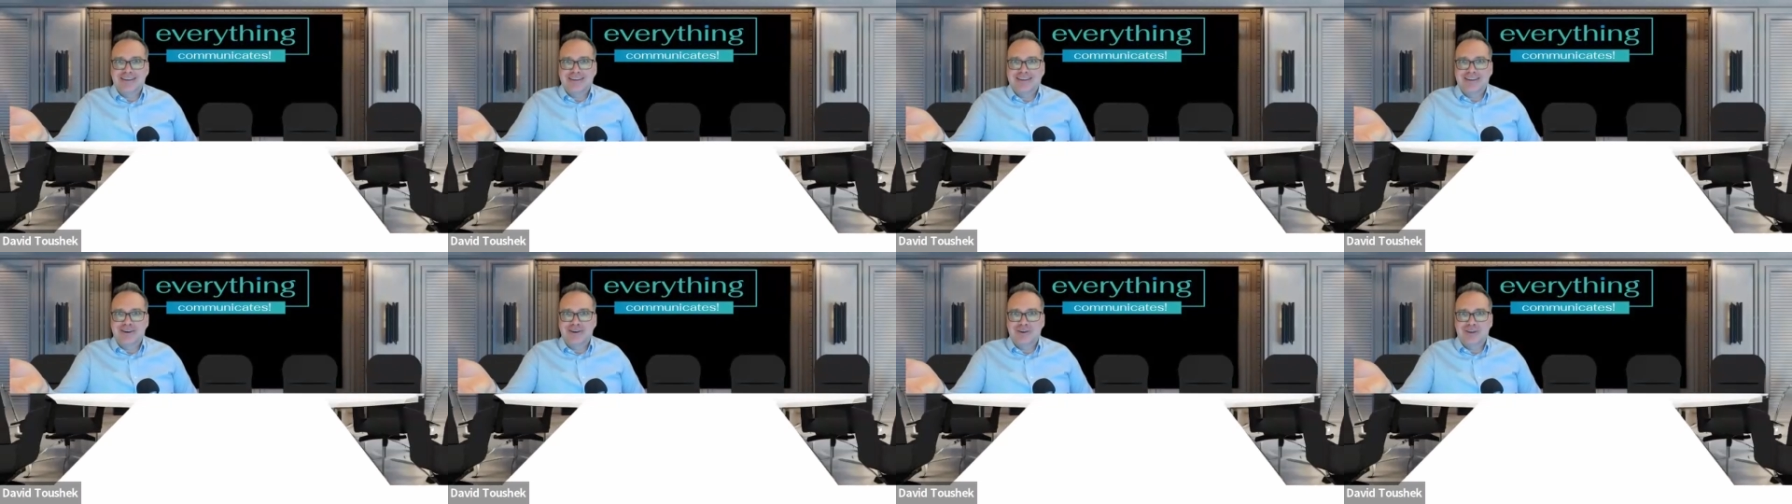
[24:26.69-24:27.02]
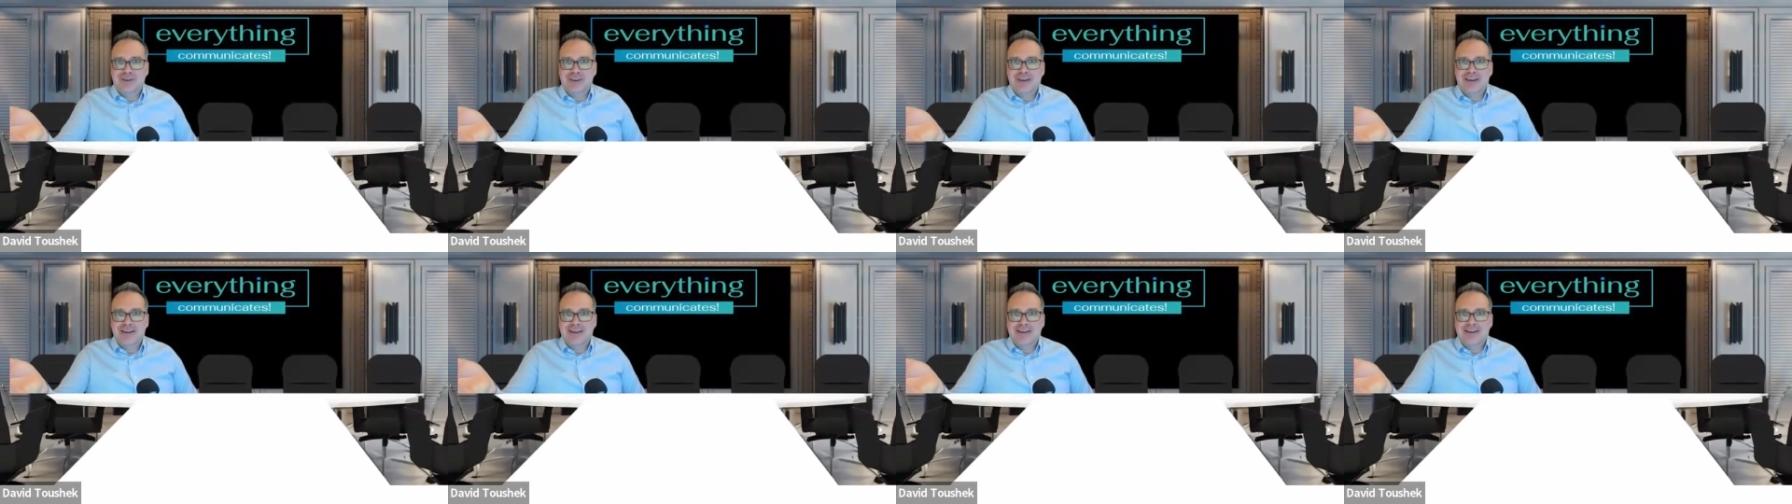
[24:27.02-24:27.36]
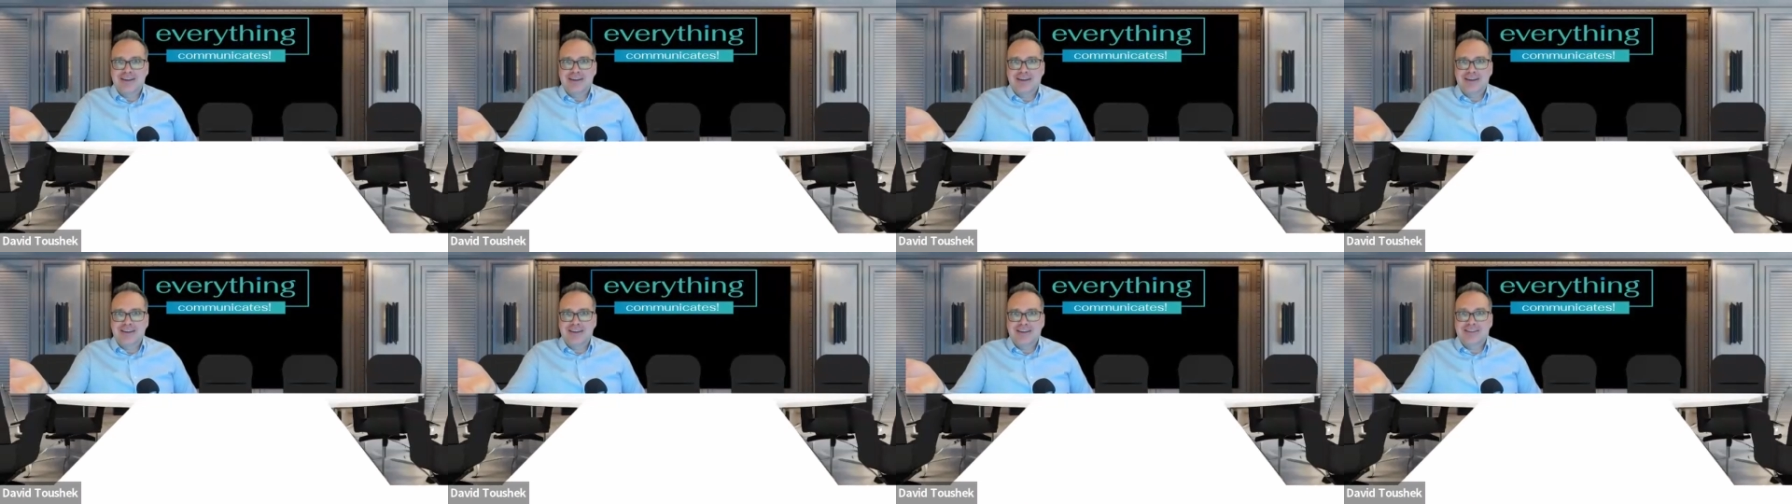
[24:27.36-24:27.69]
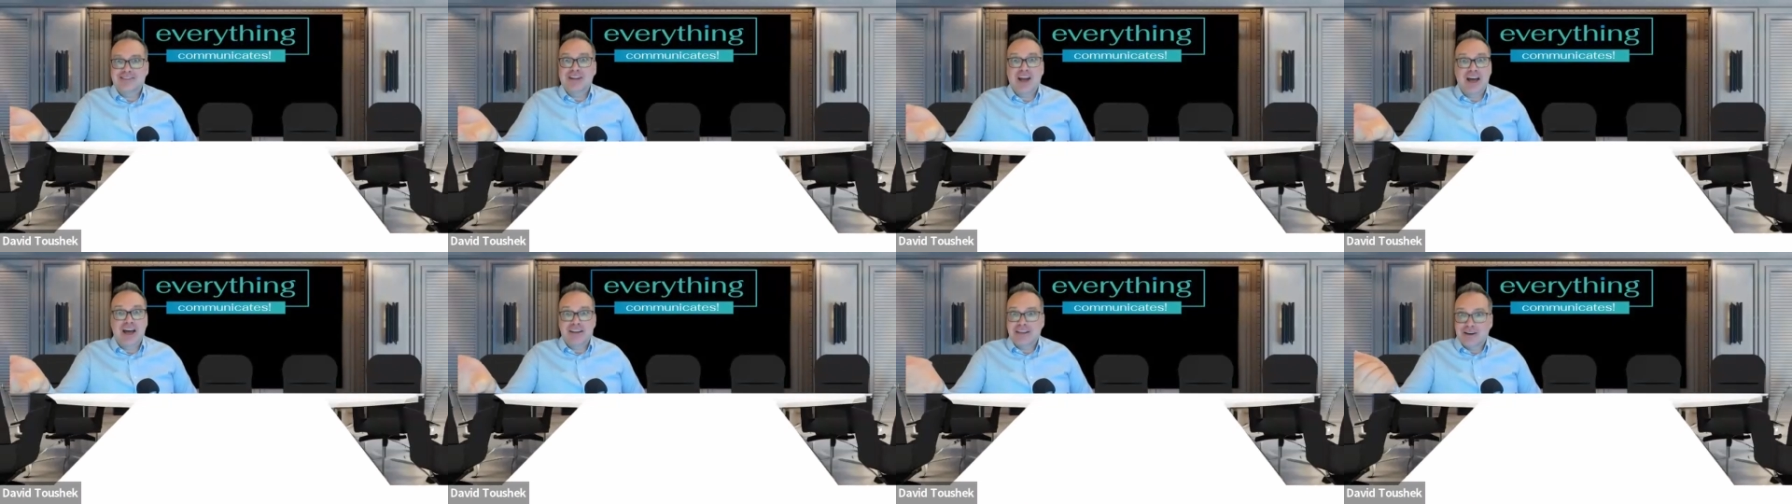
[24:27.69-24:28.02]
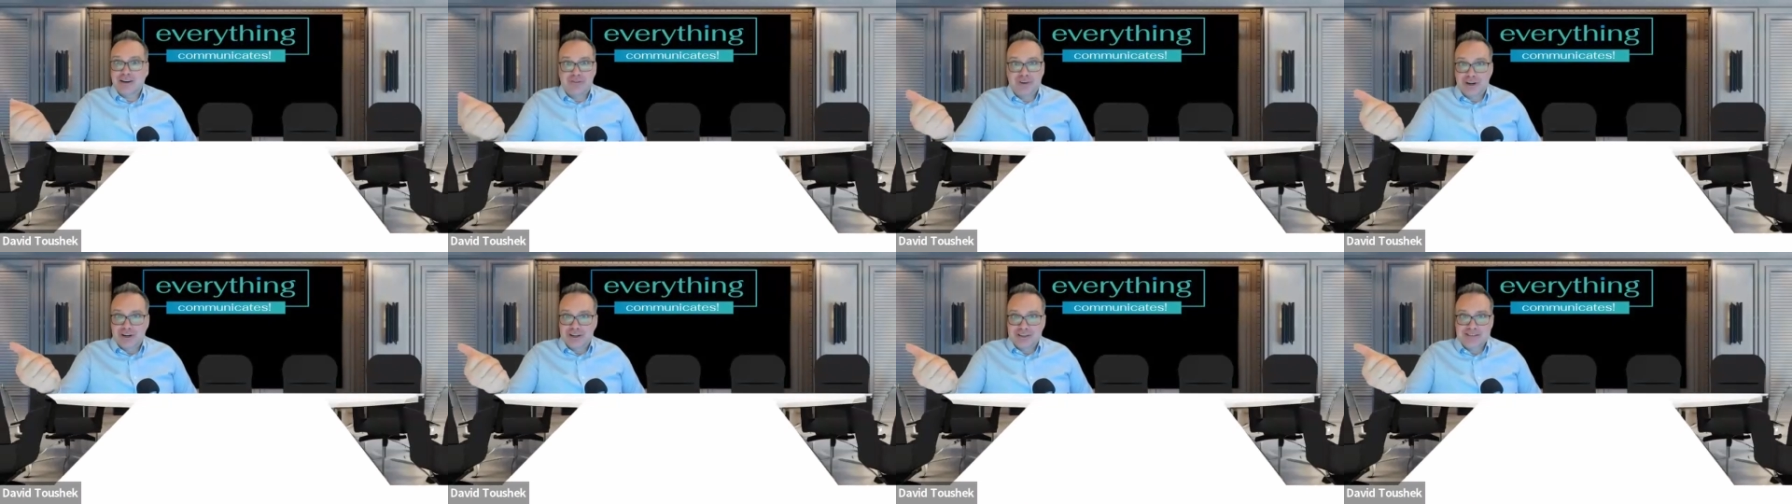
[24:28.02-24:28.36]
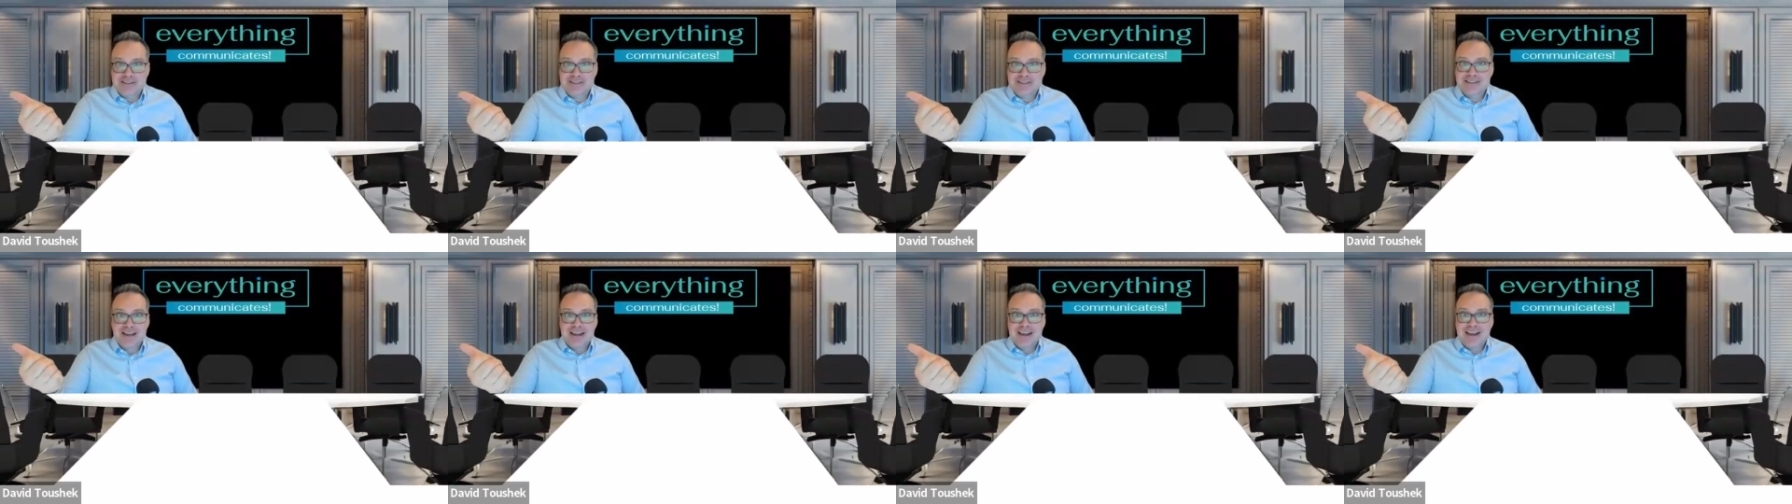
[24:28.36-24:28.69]
it's not
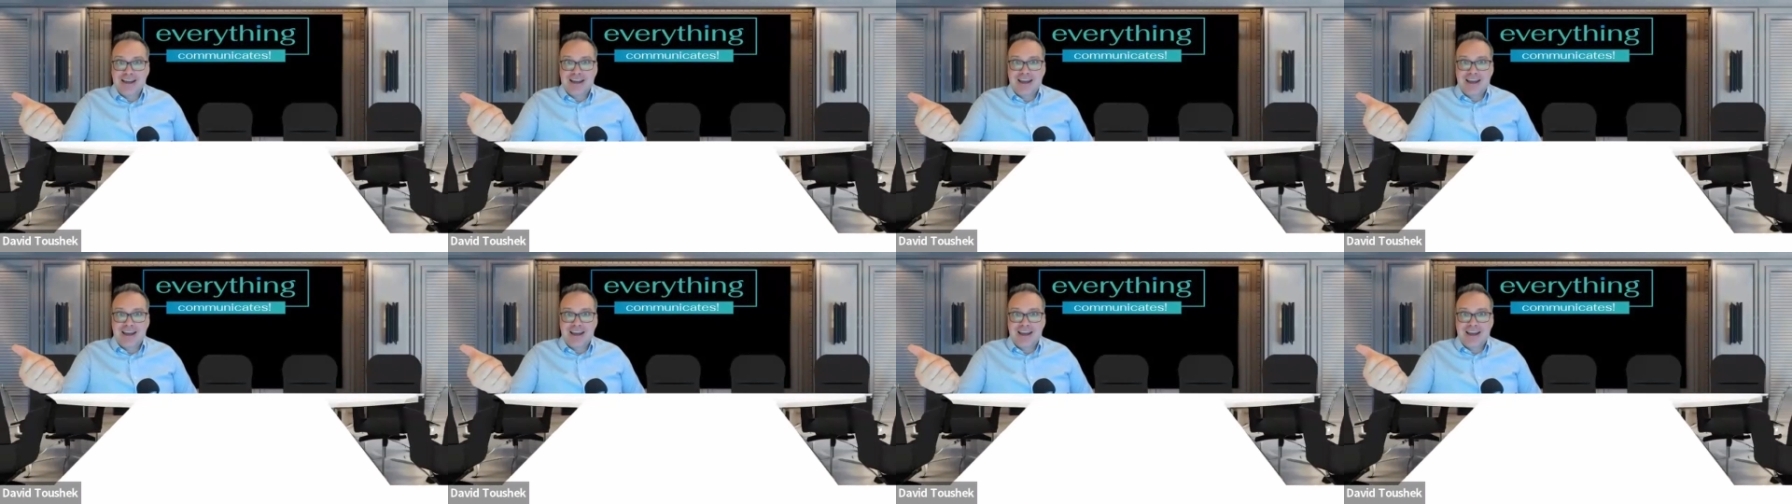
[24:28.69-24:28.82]
diverse